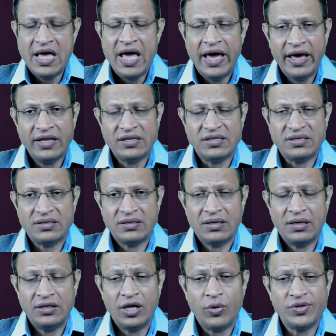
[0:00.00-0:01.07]
Hence,
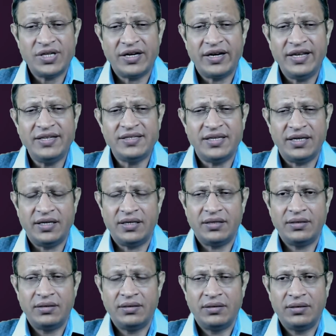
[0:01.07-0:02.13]
there was a recent
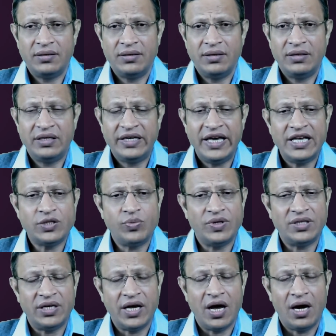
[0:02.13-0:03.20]
case with
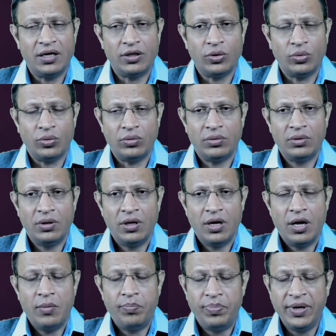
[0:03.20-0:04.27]
regard to
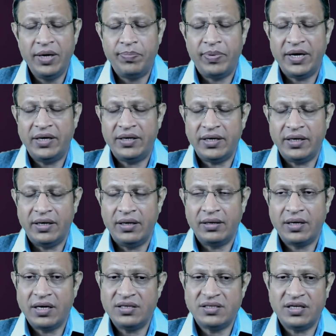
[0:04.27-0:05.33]
pre printed
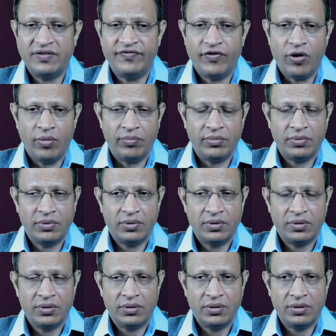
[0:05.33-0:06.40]
consent form.
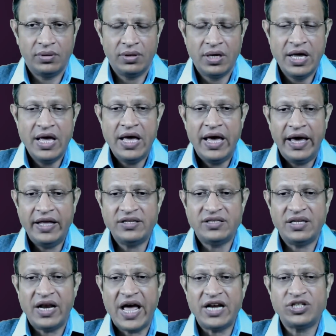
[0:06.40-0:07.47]
Hence, the
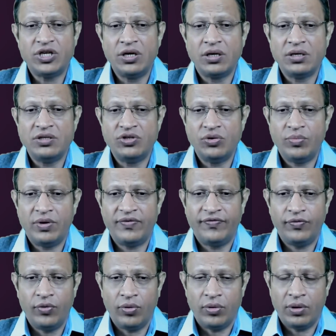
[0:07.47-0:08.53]
National Consumer
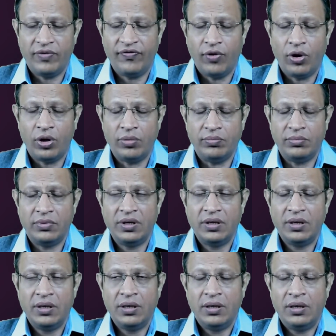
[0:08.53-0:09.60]
Forum,
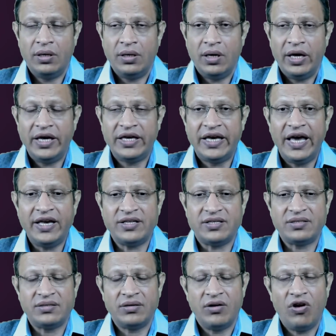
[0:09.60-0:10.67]
the
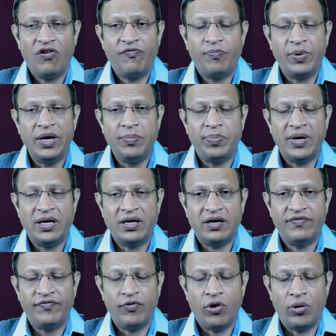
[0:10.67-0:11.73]
case of pre printed
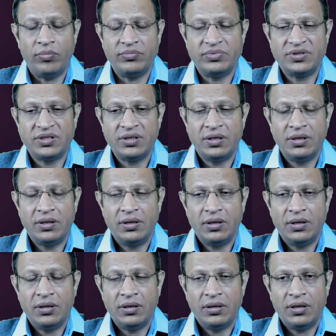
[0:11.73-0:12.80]
forms
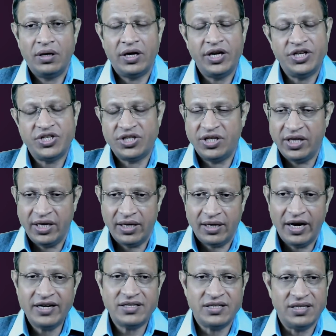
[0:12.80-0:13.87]
reached there.
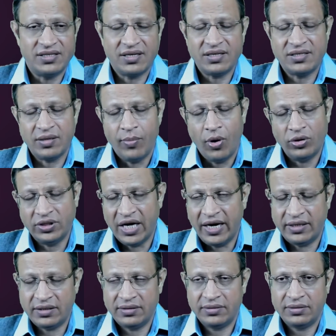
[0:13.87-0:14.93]
Let's discuss about that.